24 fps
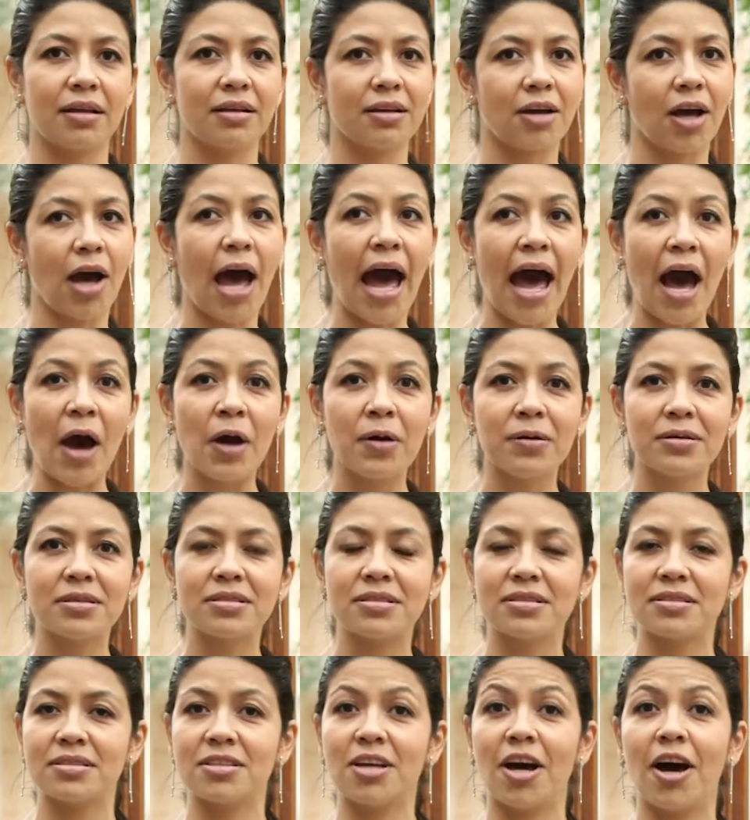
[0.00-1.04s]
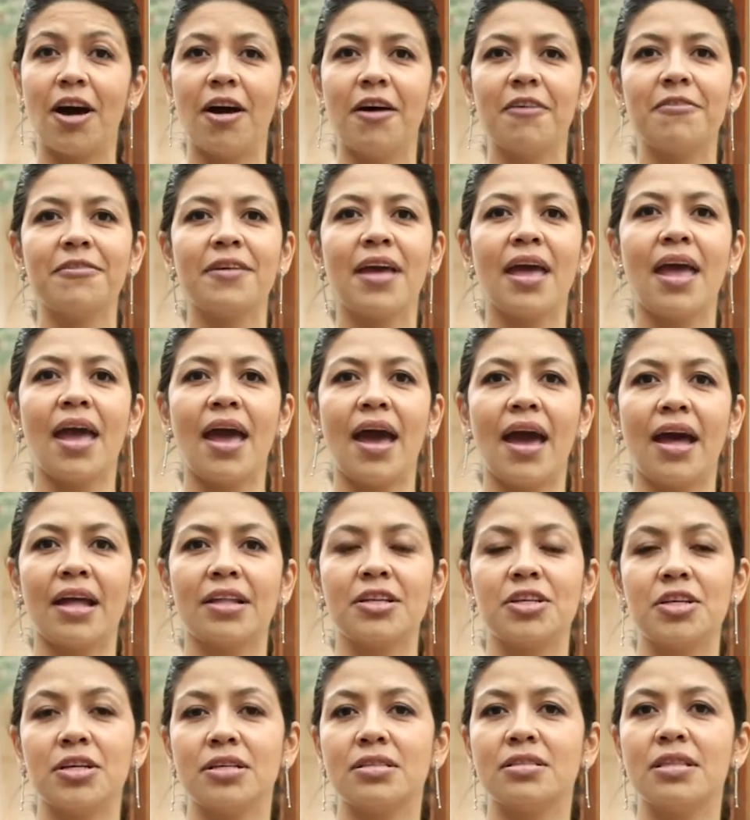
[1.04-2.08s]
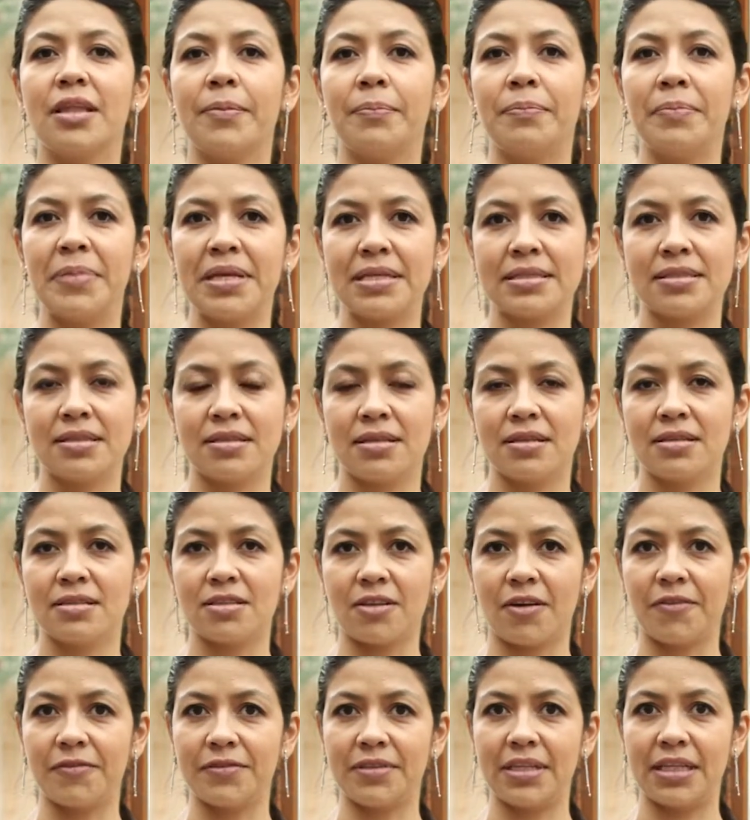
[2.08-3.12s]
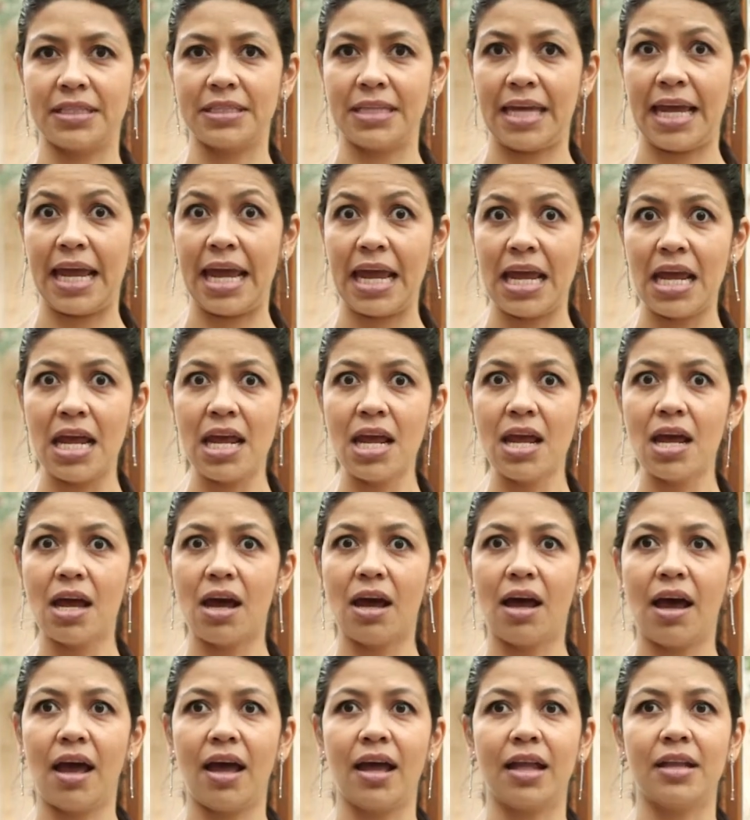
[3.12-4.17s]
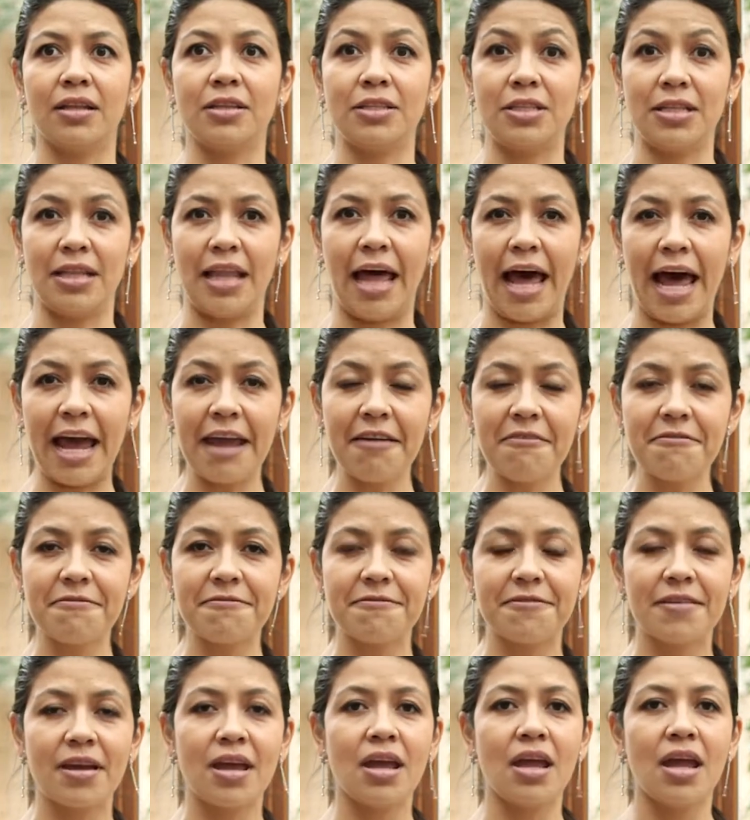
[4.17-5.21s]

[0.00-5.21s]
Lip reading: house stuff and just the business of the day and the life,